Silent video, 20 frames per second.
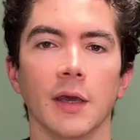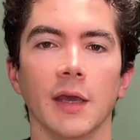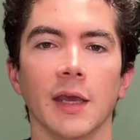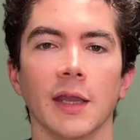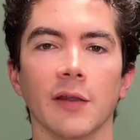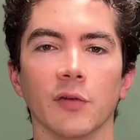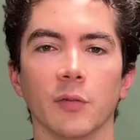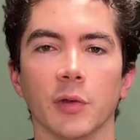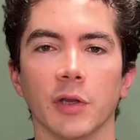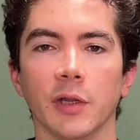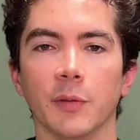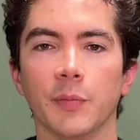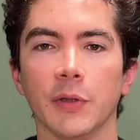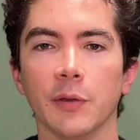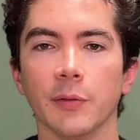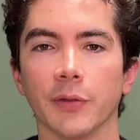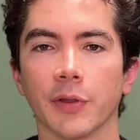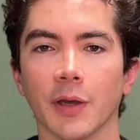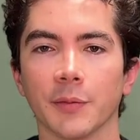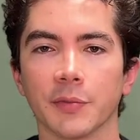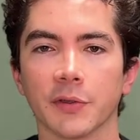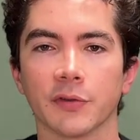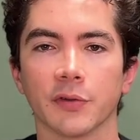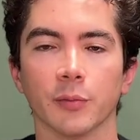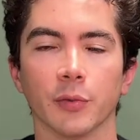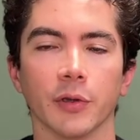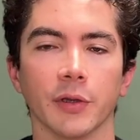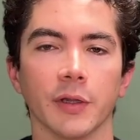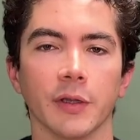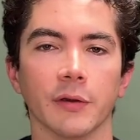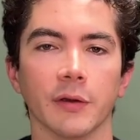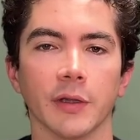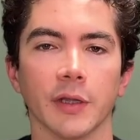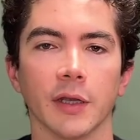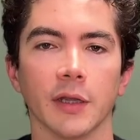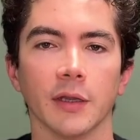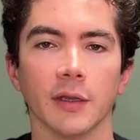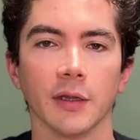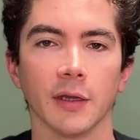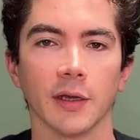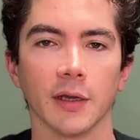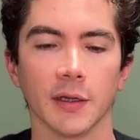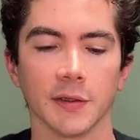Hey everybody, Pete with Optics for Birding here again.